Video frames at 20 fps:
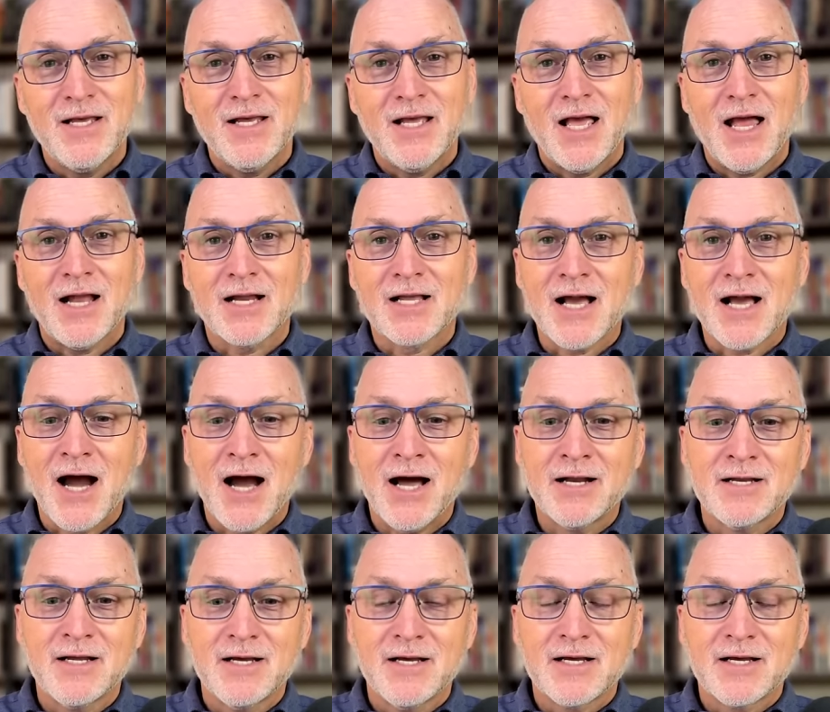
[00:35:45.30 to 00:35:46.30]
and God
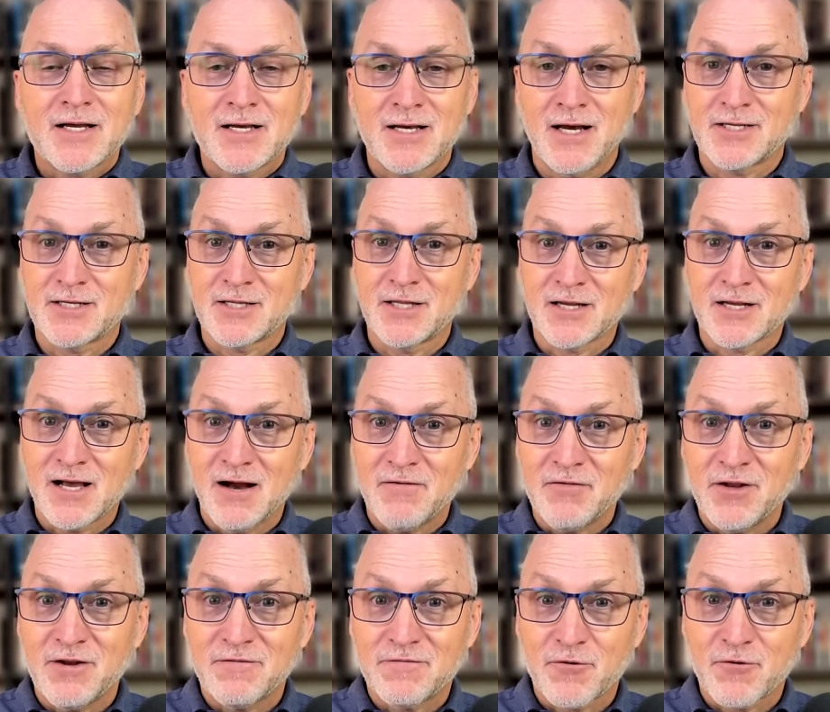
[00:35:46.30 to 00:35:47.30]
cuts the
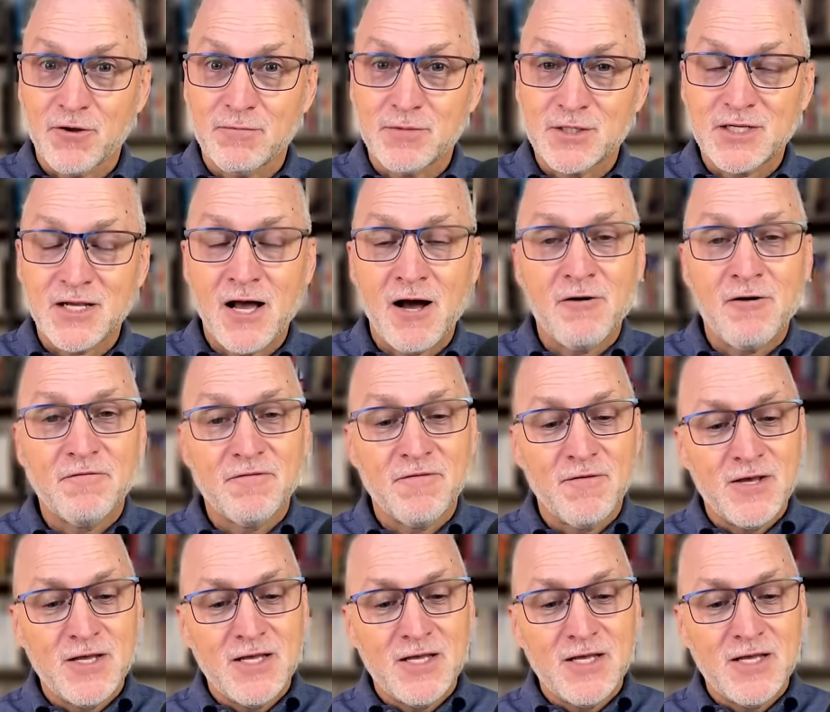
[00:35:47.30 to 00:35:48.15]
covenant for himself,